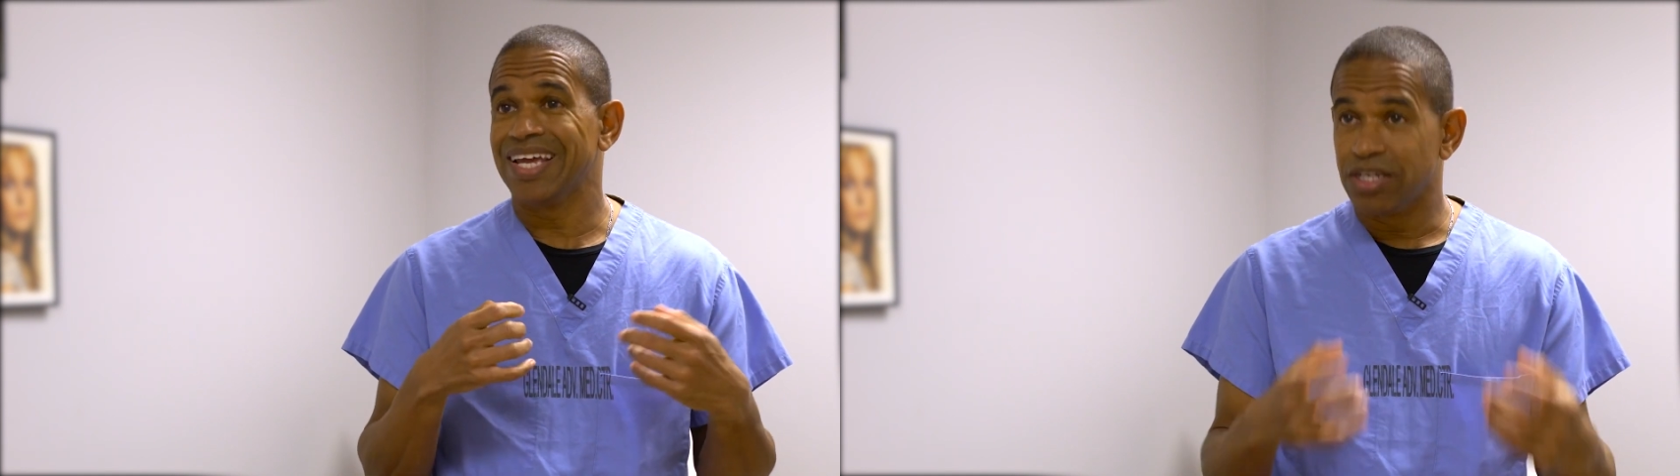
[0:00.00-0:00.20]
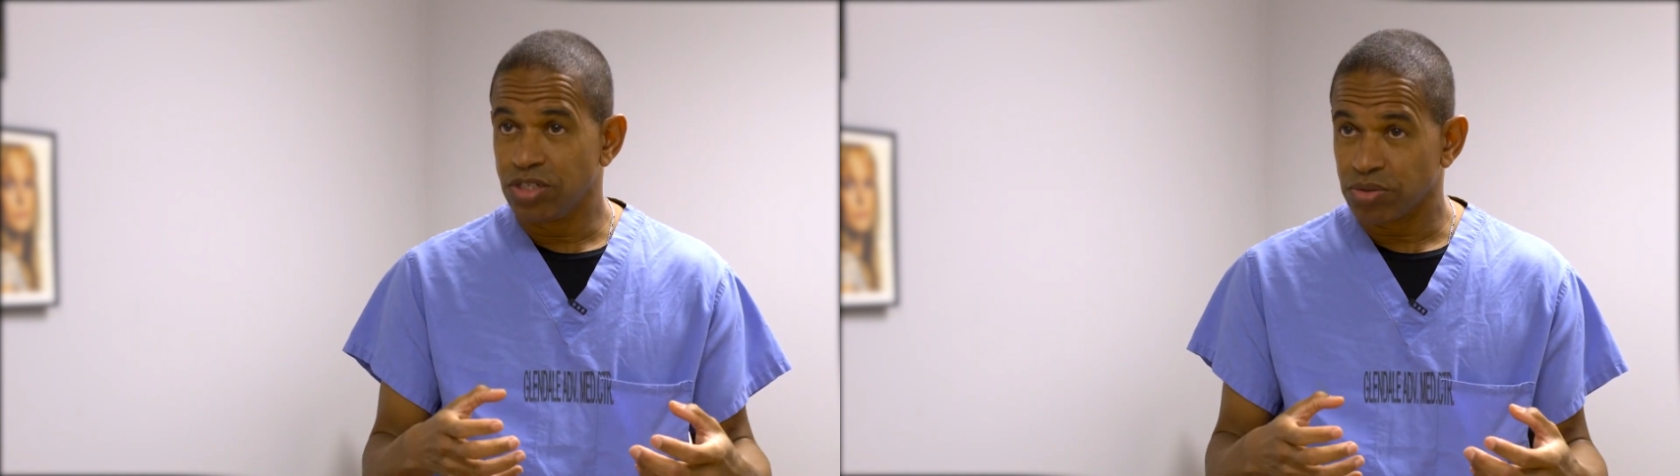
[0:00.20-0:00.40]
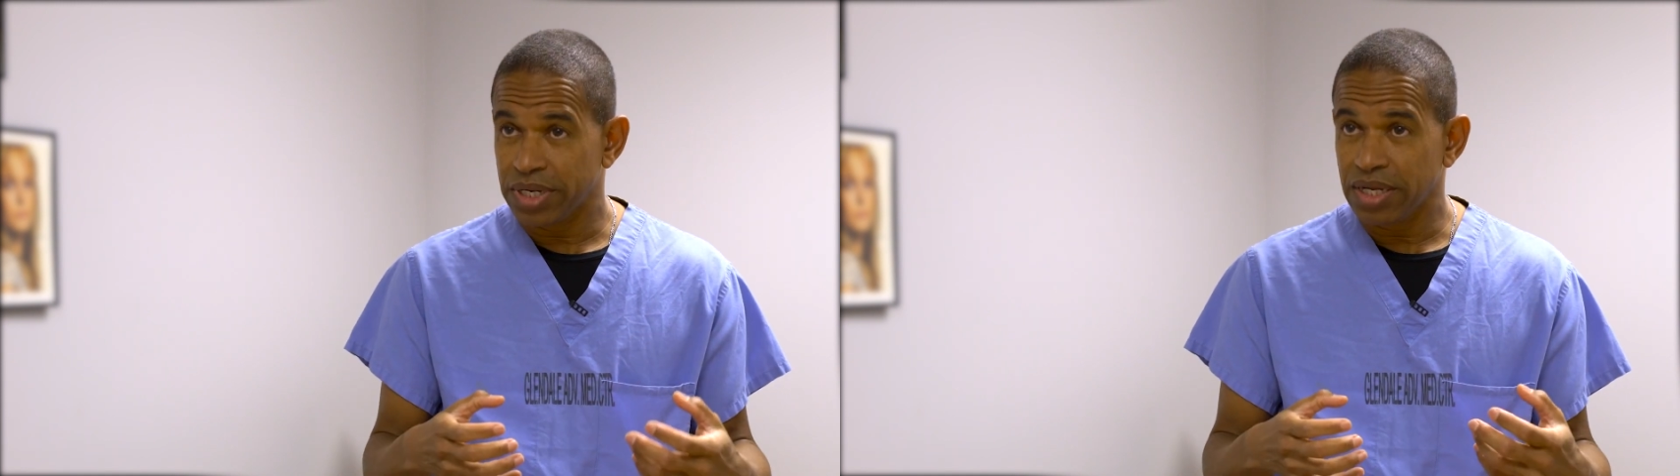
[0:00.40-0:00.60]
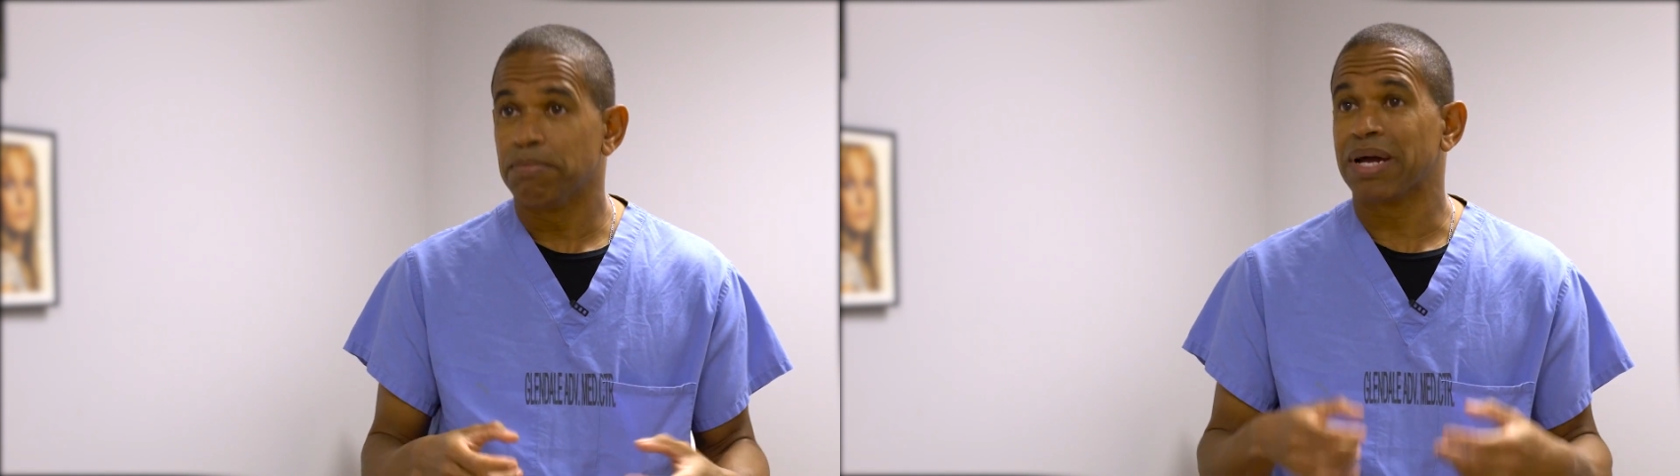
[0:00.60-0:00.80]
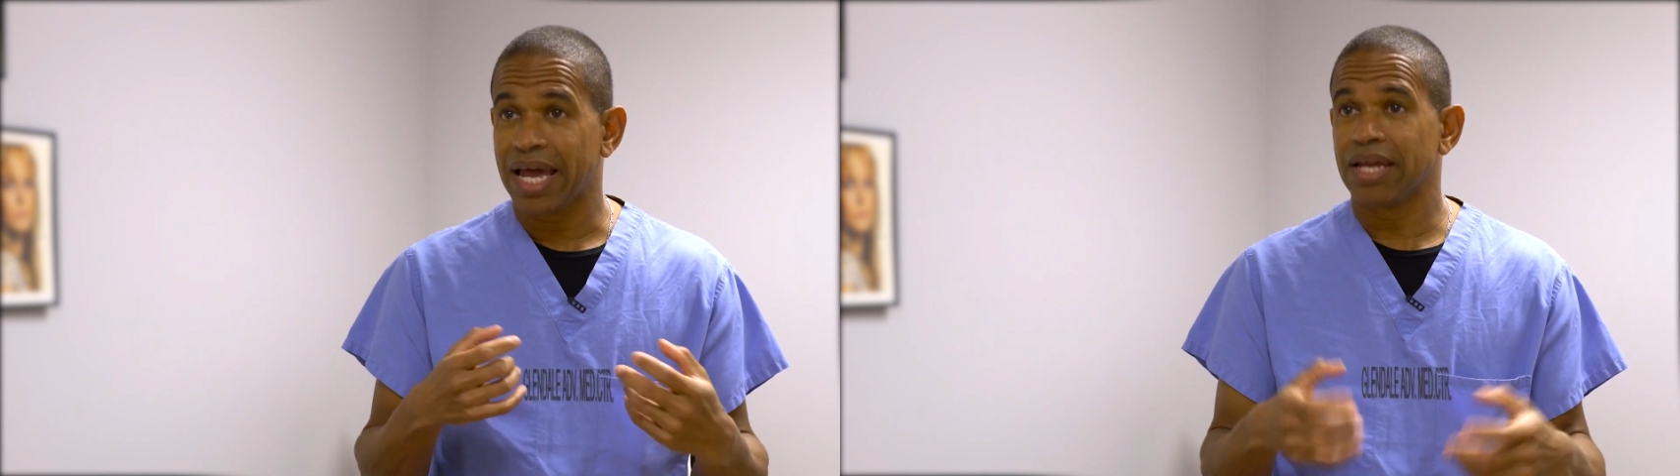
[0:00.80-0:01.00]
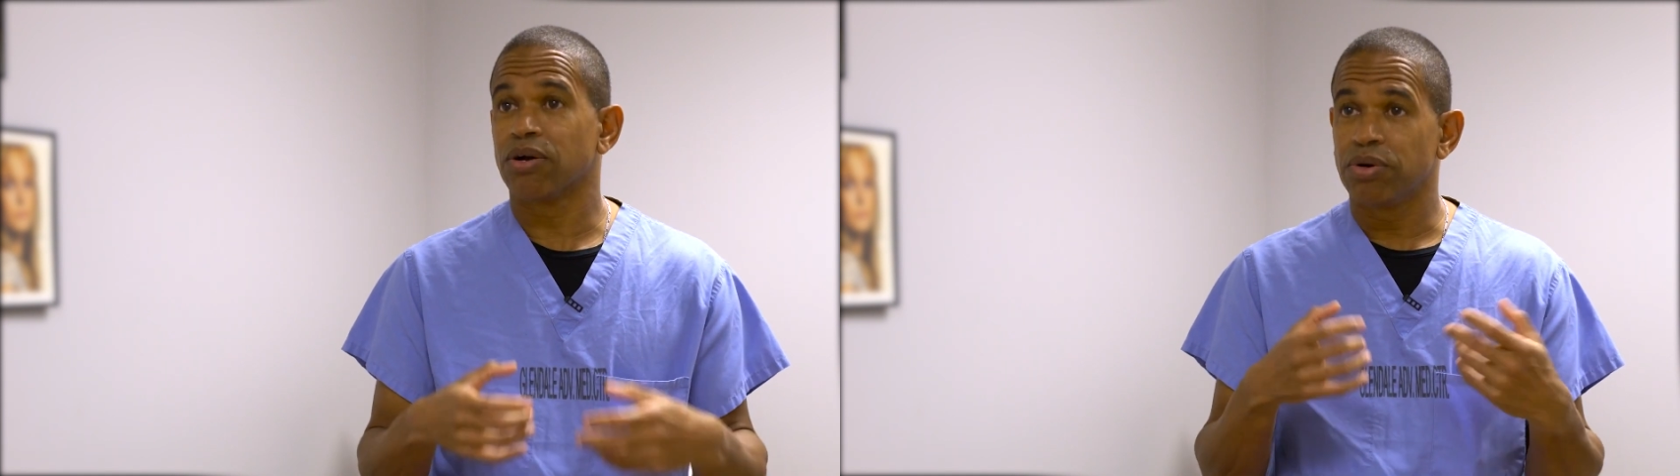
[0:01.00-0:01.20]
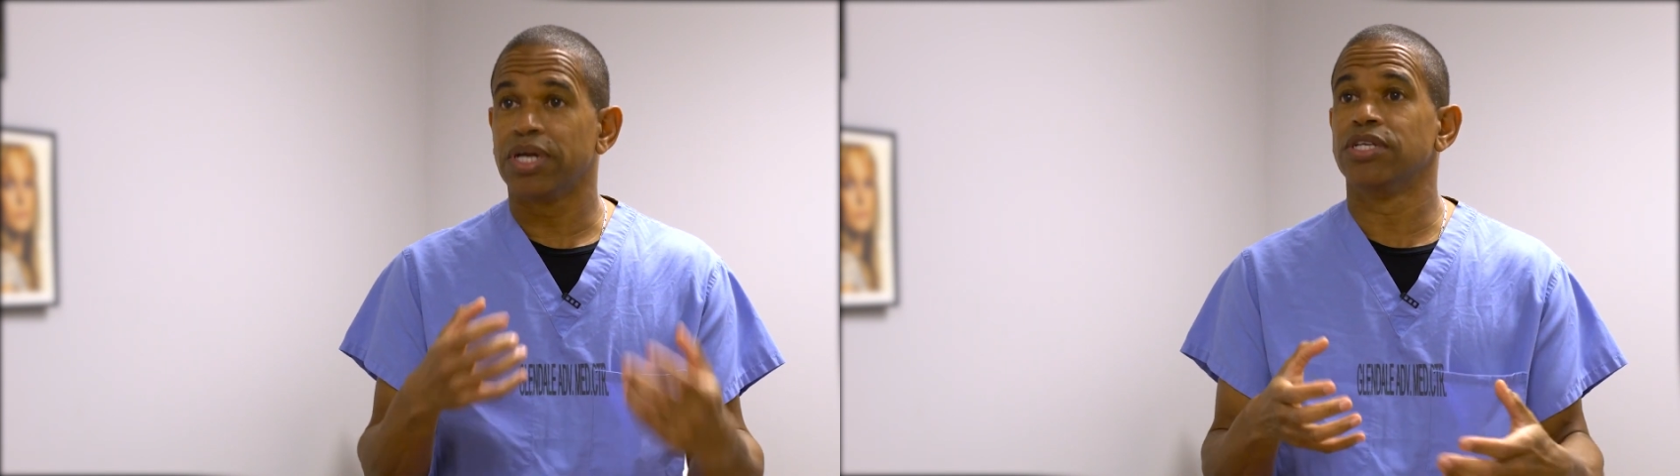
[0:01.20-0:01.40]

injury, a mechanical